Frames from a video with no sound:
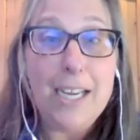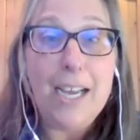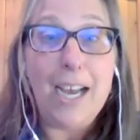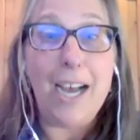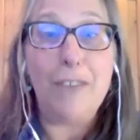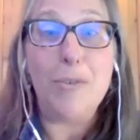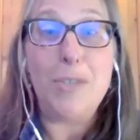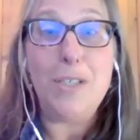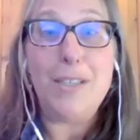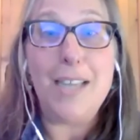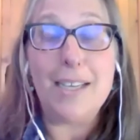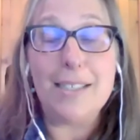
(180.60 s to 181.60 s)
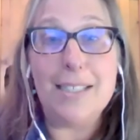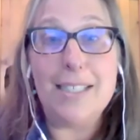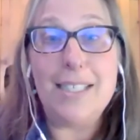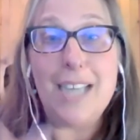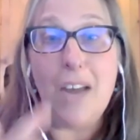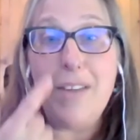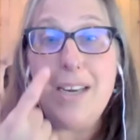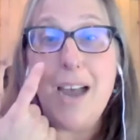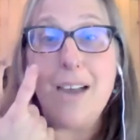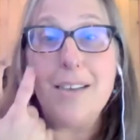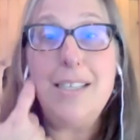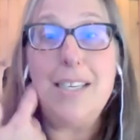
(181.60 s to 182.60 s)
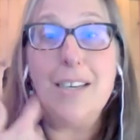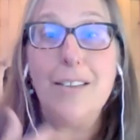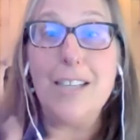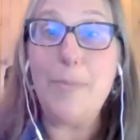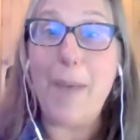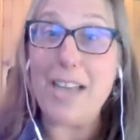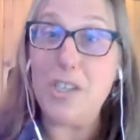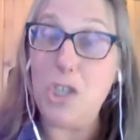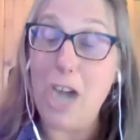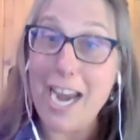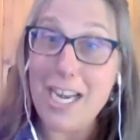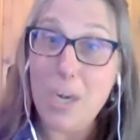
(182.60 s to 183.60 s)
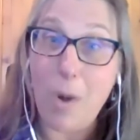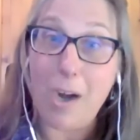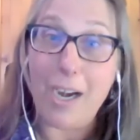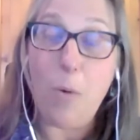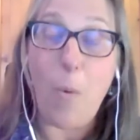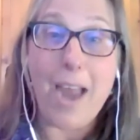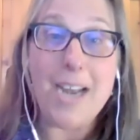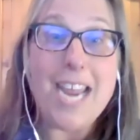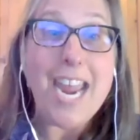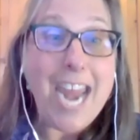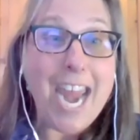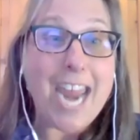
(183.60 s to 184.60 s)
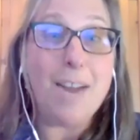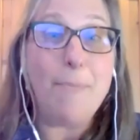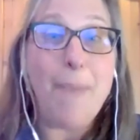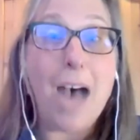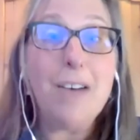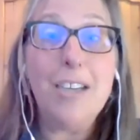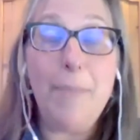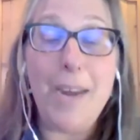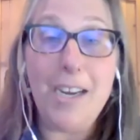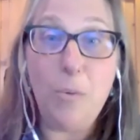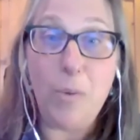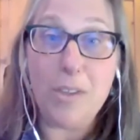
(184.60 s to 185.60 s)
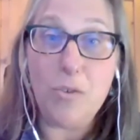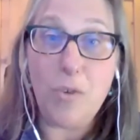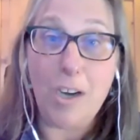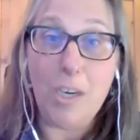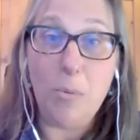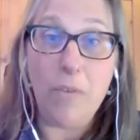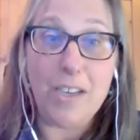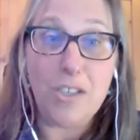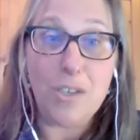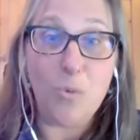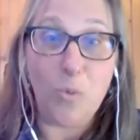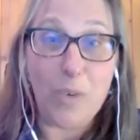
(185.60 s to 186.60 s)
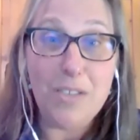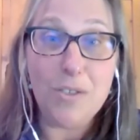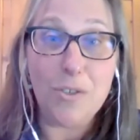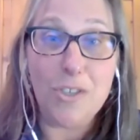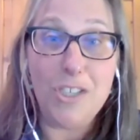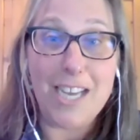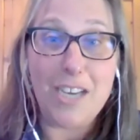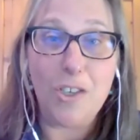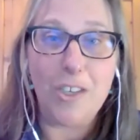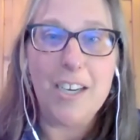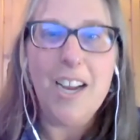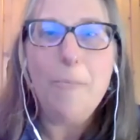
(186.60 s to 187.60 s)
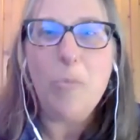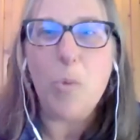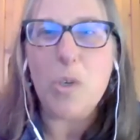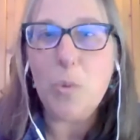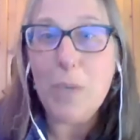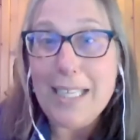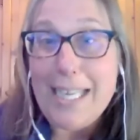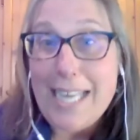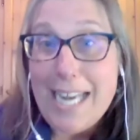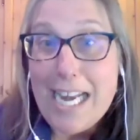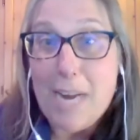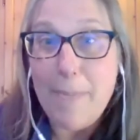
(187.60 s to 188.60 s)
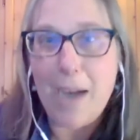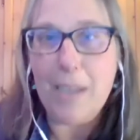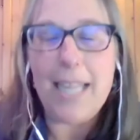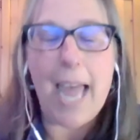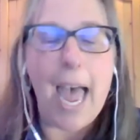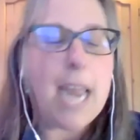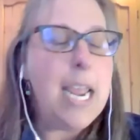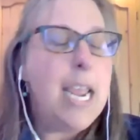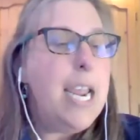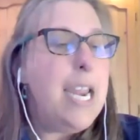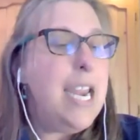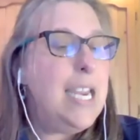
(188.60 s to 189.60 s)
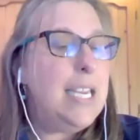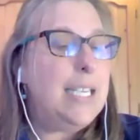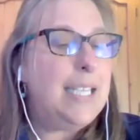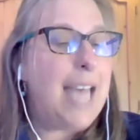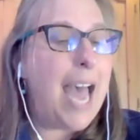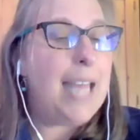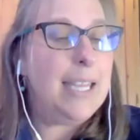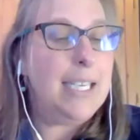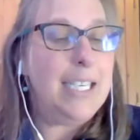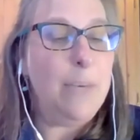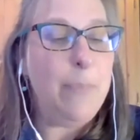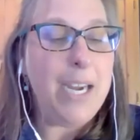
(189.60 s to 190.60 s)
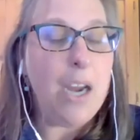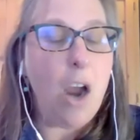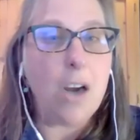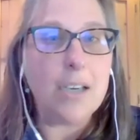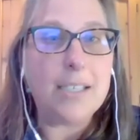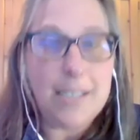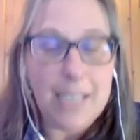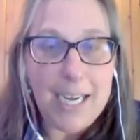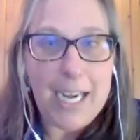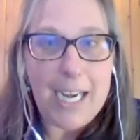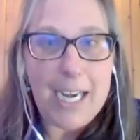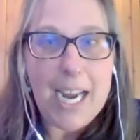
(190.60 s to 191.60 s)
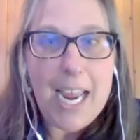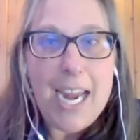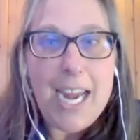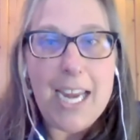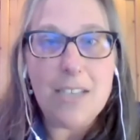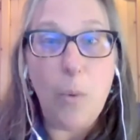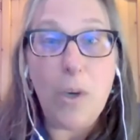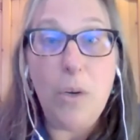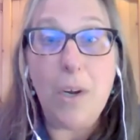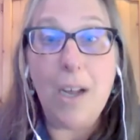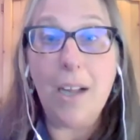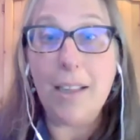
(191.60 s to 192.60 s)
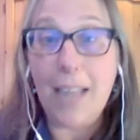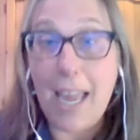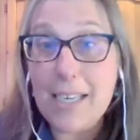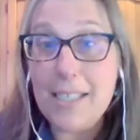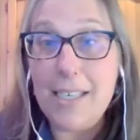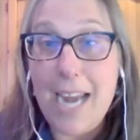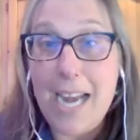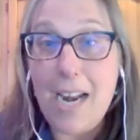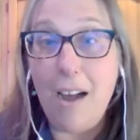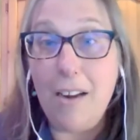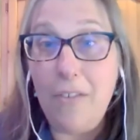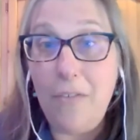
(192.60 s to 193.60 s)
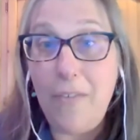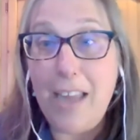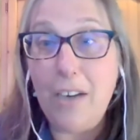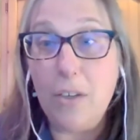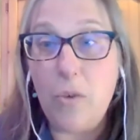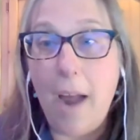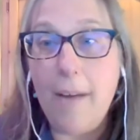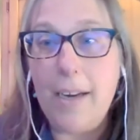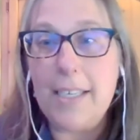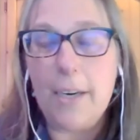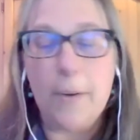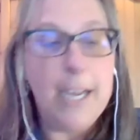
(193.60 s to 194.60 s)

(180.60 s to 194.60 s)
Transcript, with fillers: uh, from 2007 until this past January when it amalgamated with the Drowning Prevention Research Center. And what's really neat about that is that the DPRC is the one who collects the data on fatal drownings. Now,